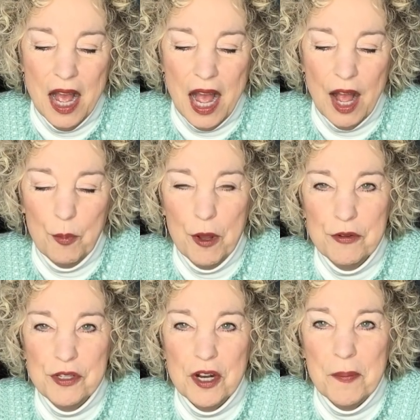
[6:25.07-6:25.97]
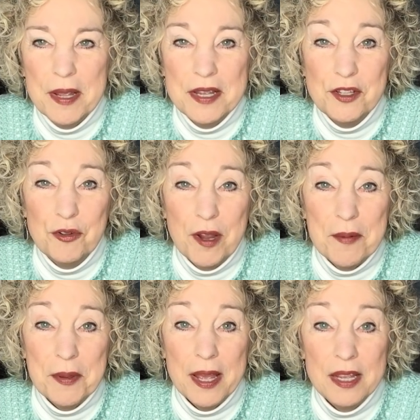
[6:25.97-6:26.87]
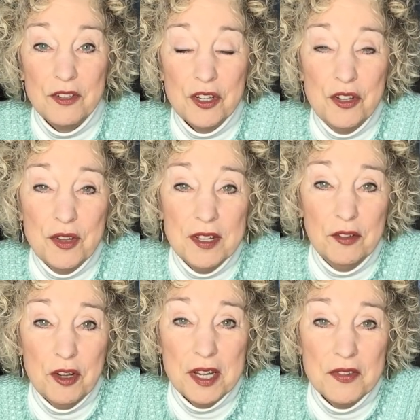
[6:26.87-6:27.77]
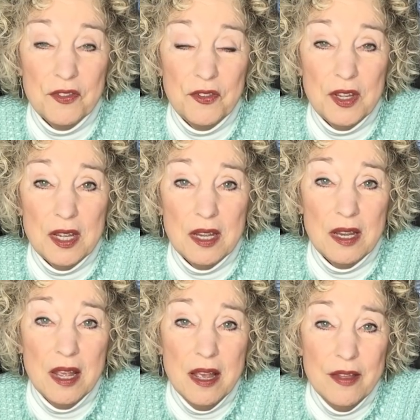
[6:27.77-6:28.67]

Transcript: I'll post it on my Instagram page and you can look and see